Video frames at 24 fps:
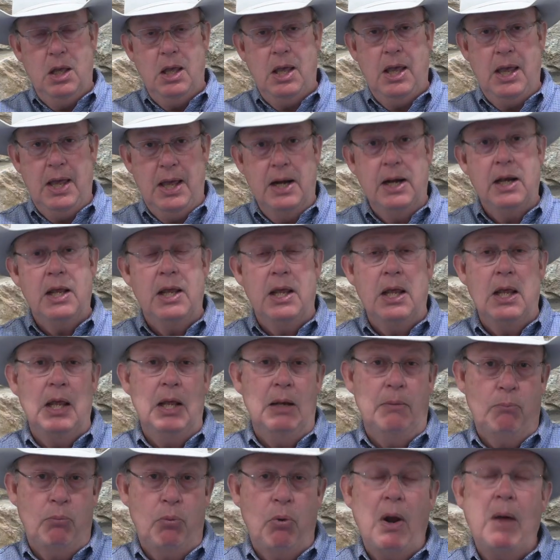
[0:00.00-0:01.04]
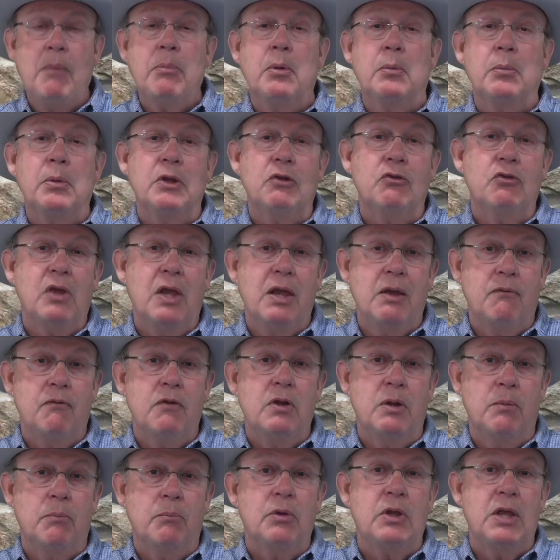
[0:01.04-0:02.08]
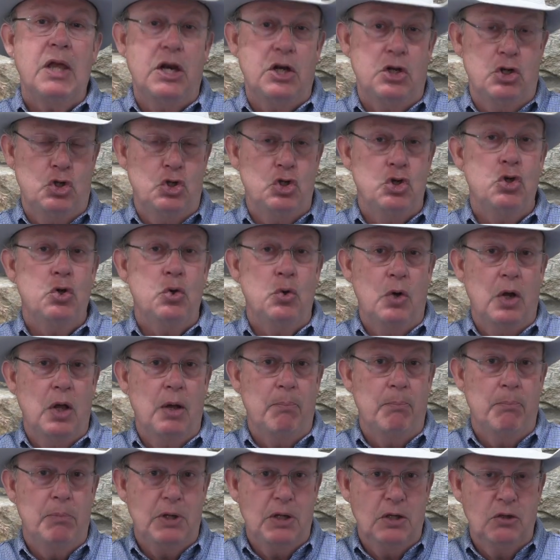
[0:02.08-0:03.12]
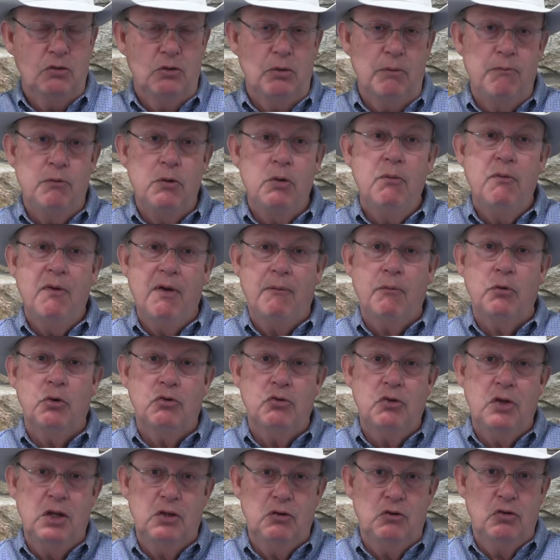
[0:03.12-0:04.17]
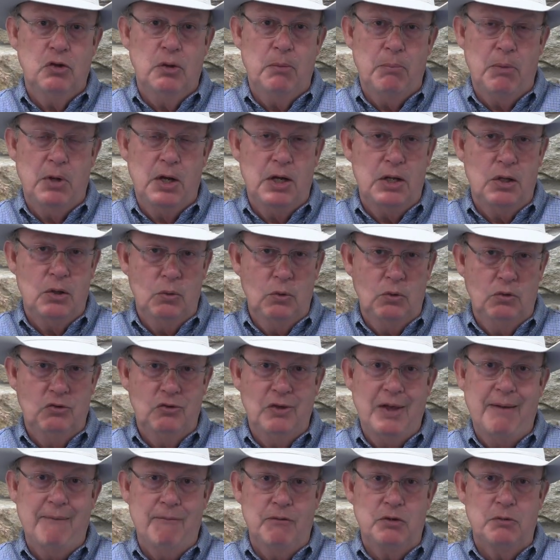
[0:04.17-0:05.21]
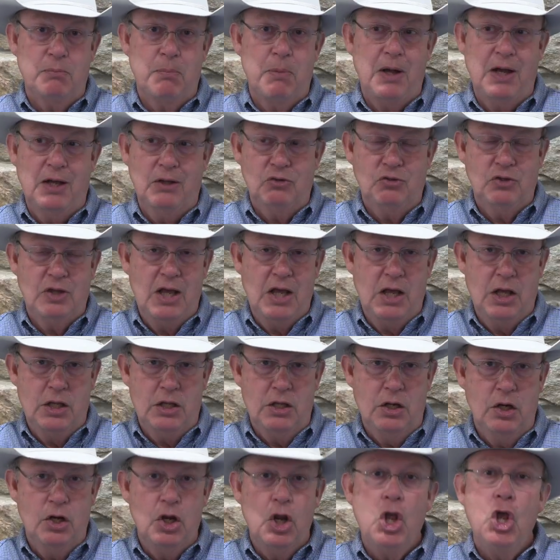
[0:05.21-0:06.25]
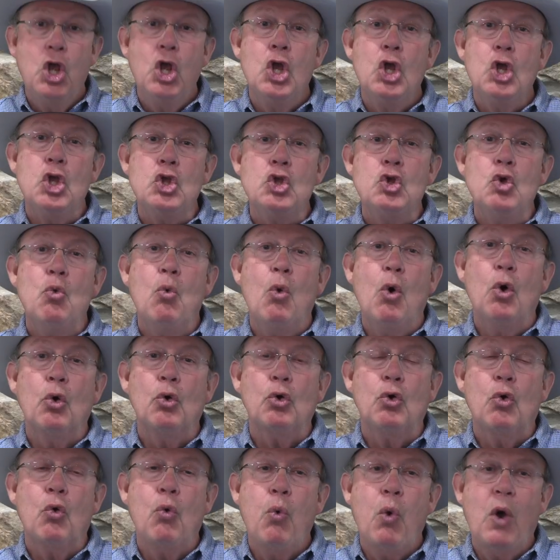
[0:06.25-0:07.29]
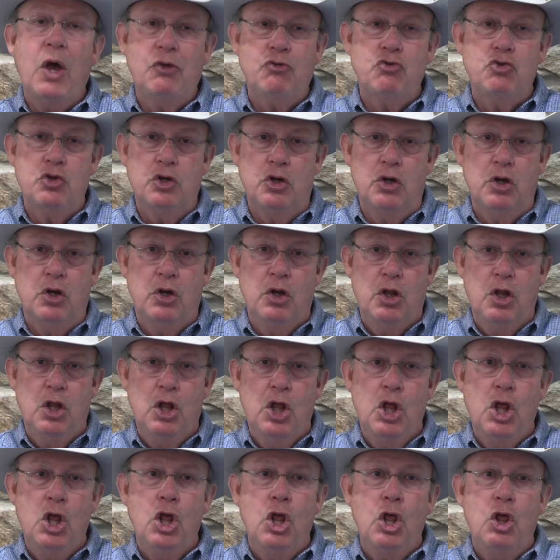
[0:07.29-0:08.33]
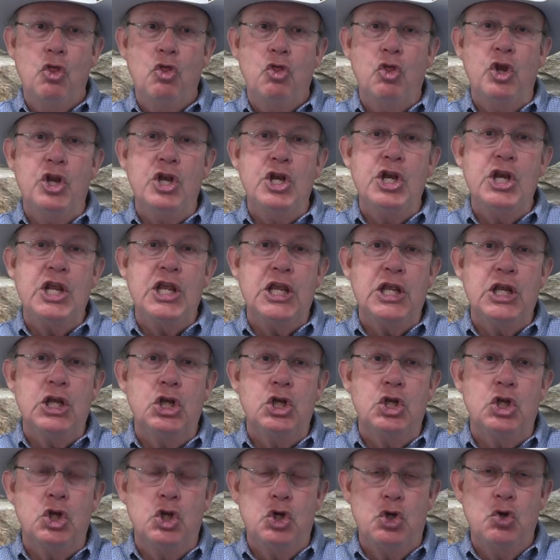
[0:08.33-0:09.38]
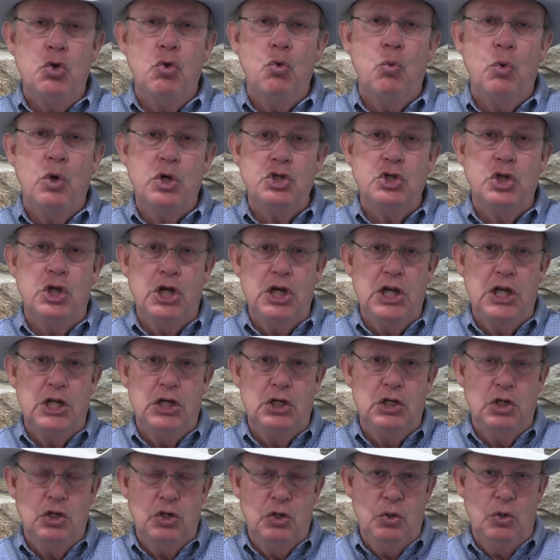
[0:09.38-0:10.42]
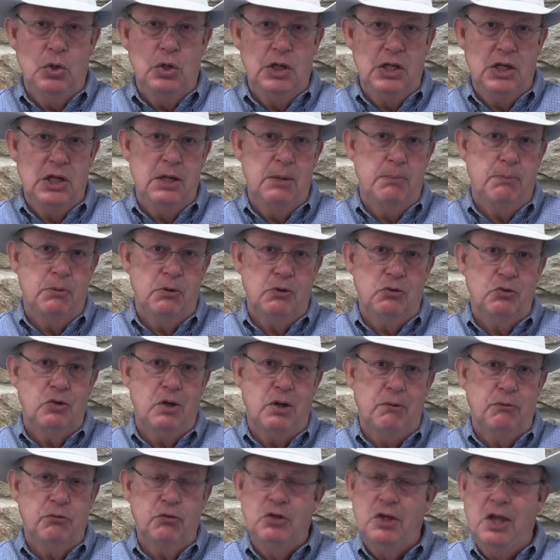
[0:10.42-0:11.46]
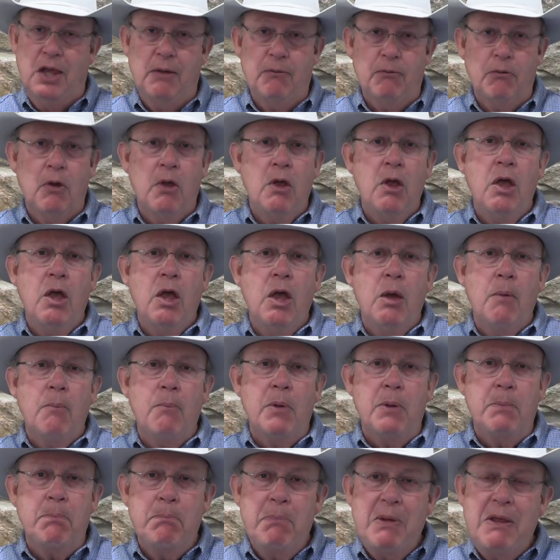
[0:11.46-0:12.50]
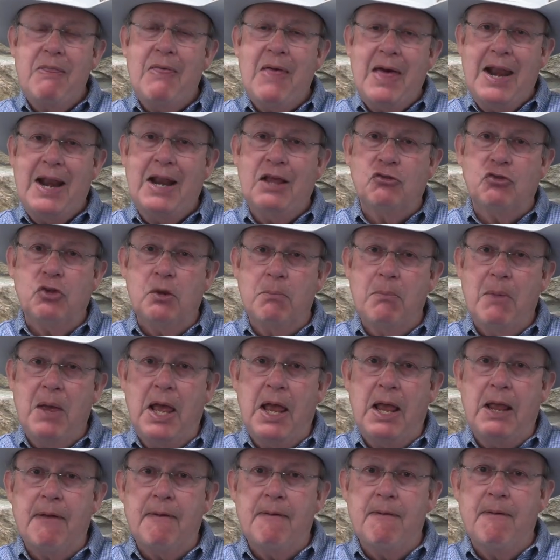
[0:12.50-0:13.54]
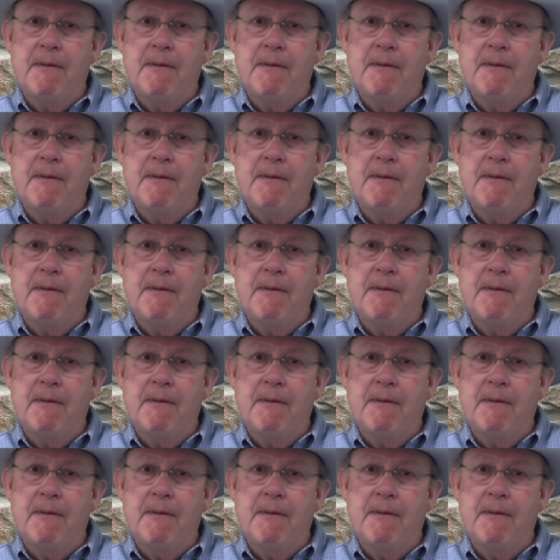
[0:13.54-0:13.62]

And it probably saved him getting chewed up, because if you've ever seen somebody who is savaged by a stallion, you won't question the need to do what you need to do to keep yourself safe. But be that as it may,